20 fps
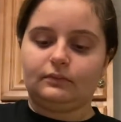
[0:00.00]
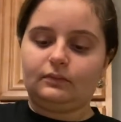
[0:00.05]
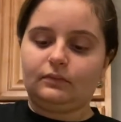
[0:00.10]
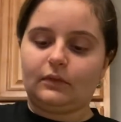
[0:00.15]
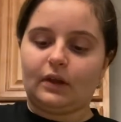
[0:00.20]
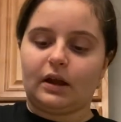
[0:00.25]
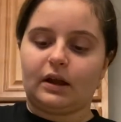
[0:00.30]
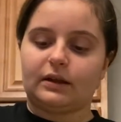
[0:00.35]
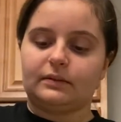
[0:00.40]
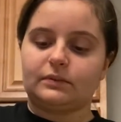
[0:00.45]

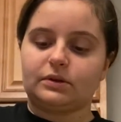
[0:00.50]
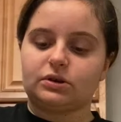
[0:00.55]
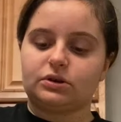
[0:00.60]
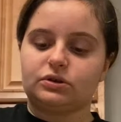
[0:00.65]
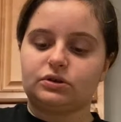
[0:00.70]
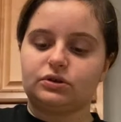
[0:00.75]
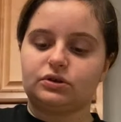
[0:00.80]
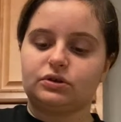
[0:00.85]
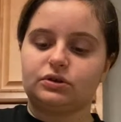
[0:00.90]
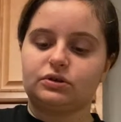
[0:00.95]
I'm
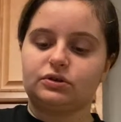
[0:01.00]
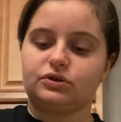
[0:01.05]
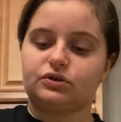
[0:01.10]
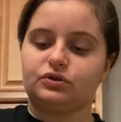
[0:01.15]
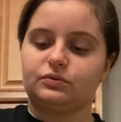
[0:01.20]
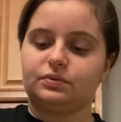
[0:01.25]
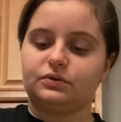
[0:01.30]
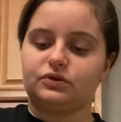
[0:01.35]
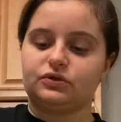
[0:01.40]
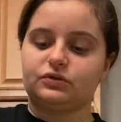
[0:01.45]

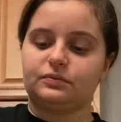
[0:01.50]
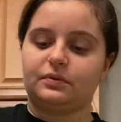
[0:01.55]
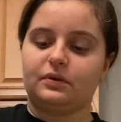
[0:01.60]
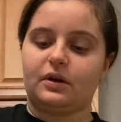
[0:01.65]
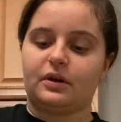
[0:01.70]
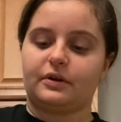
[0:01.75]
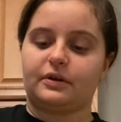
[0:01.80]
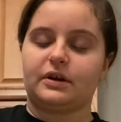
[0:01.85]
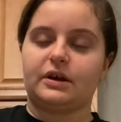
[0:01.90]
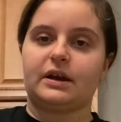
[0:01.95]
super, super
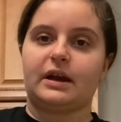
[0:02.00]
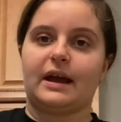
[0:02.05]
hungry.